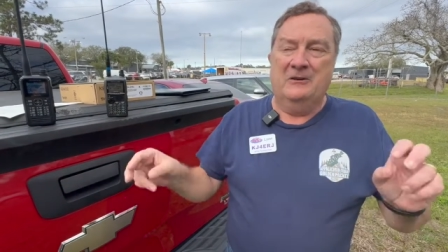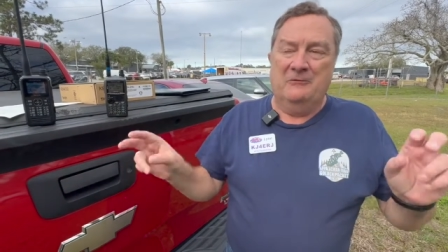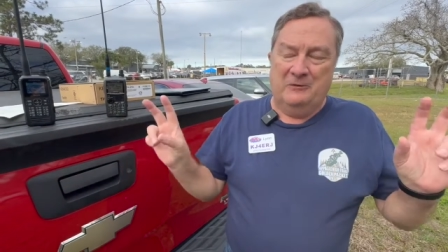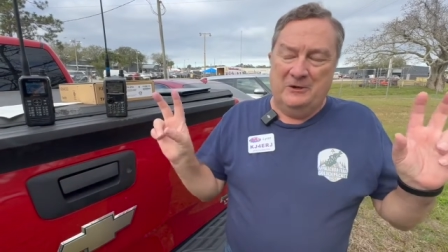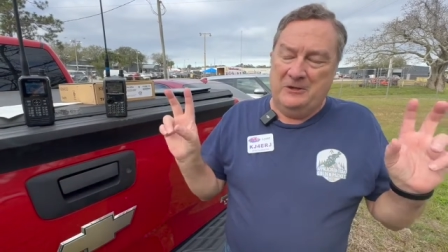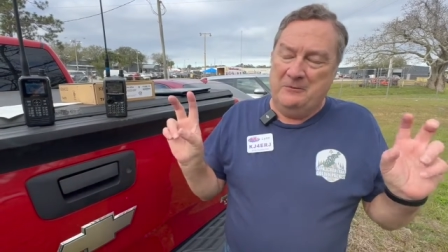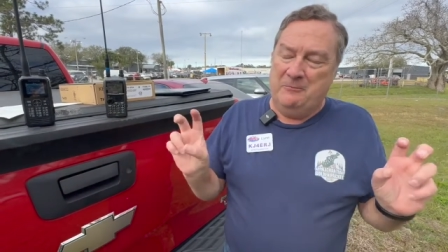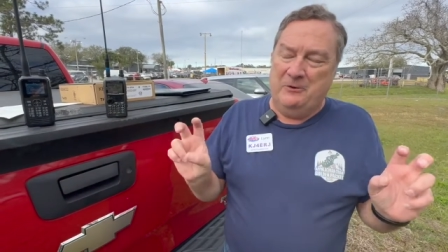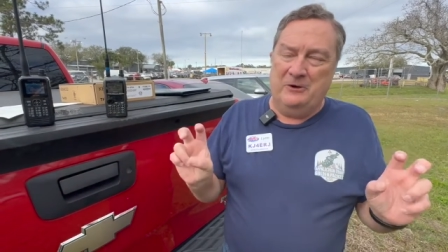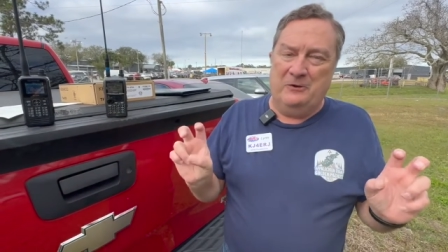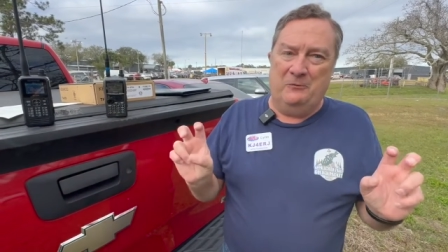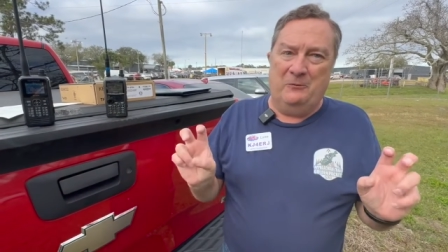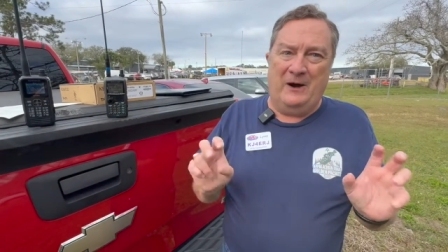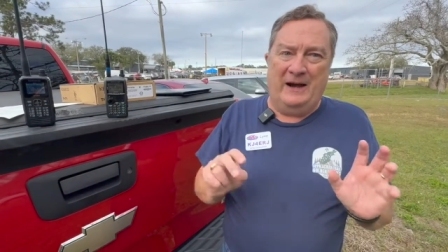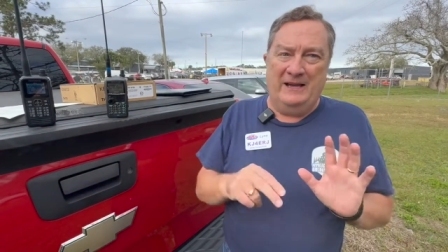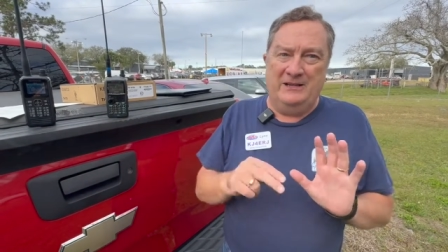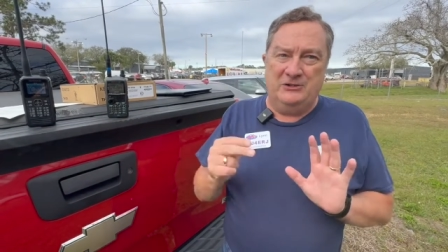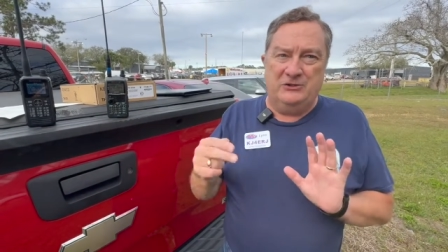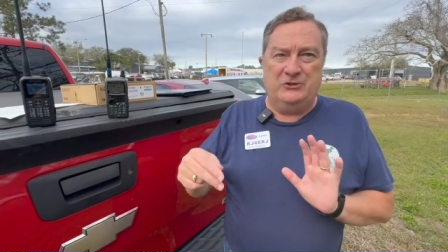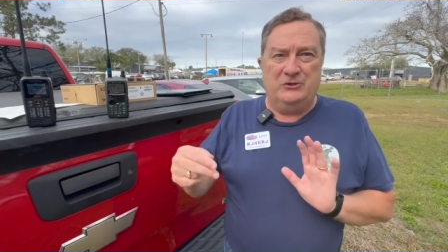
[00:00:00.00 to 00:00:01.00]
When you put a
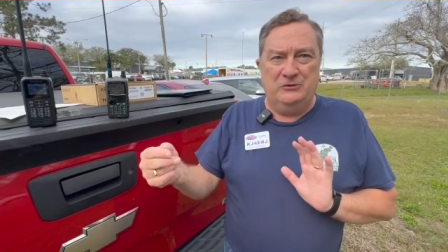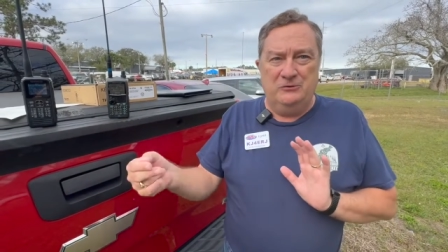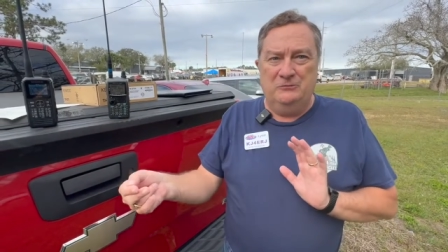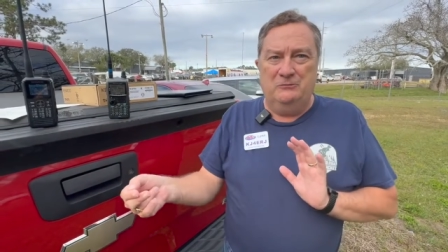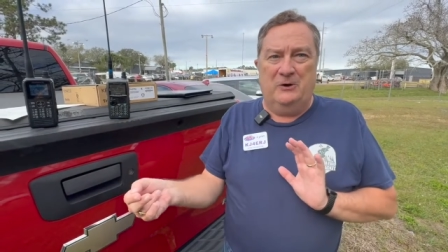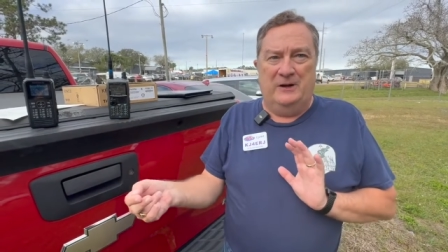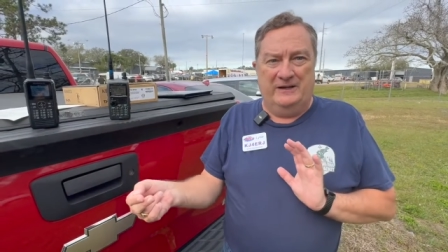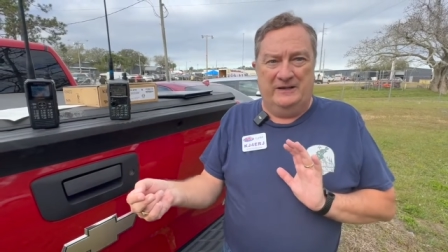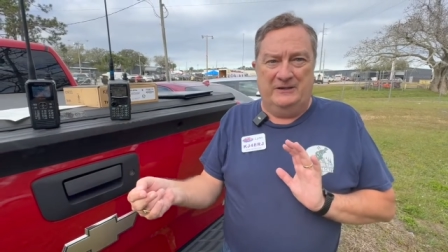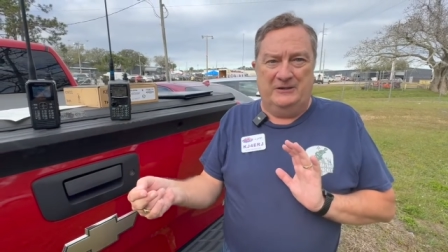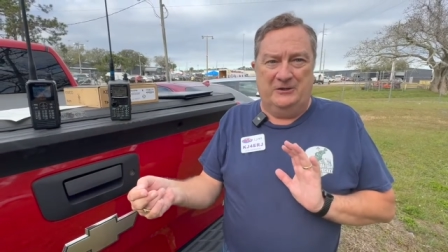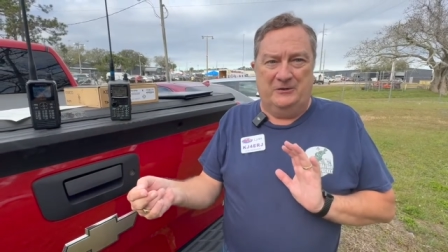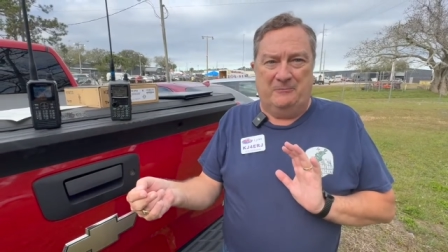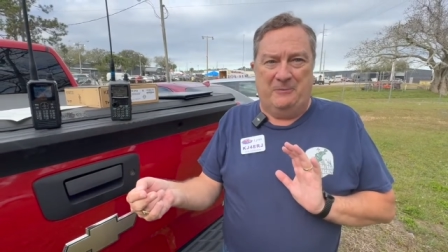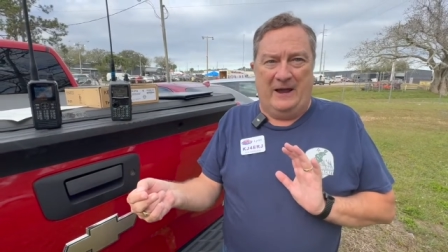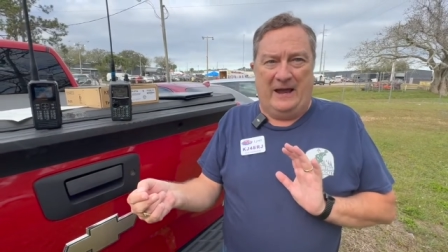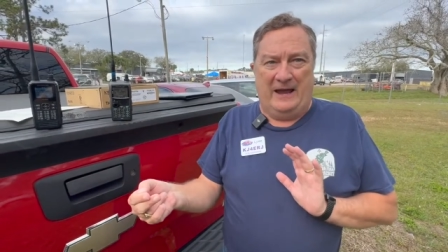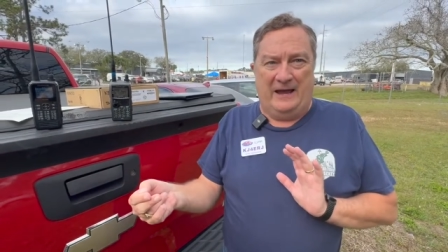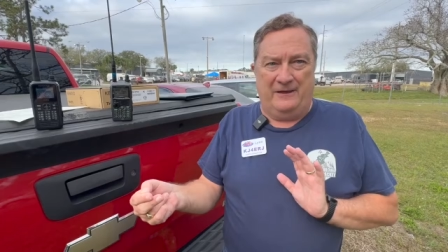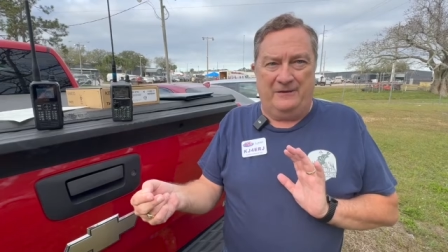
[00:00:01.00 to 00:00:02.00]
wide 2-1 in your
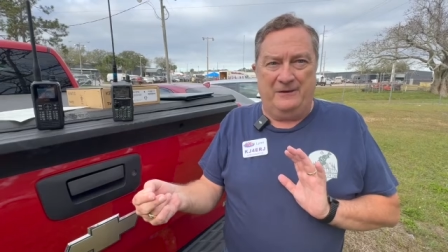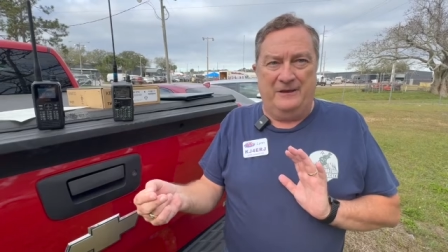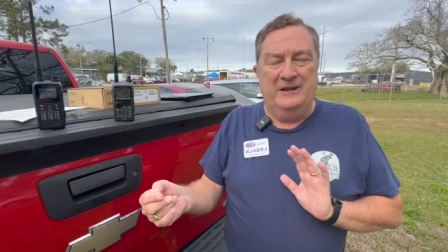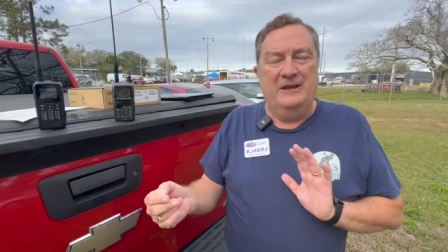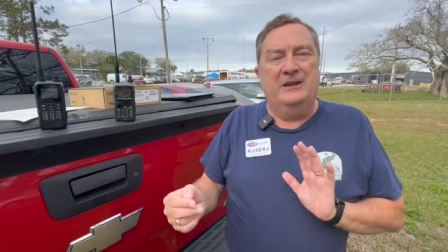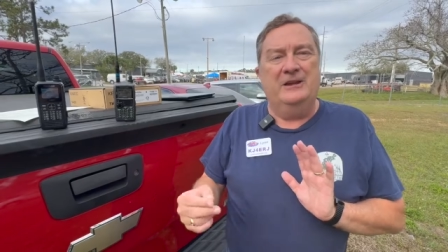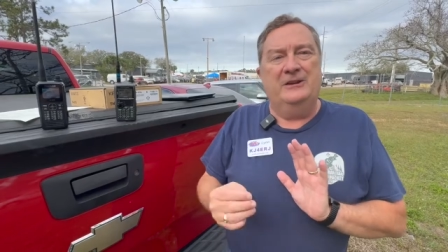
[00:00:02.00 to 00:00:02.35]
path,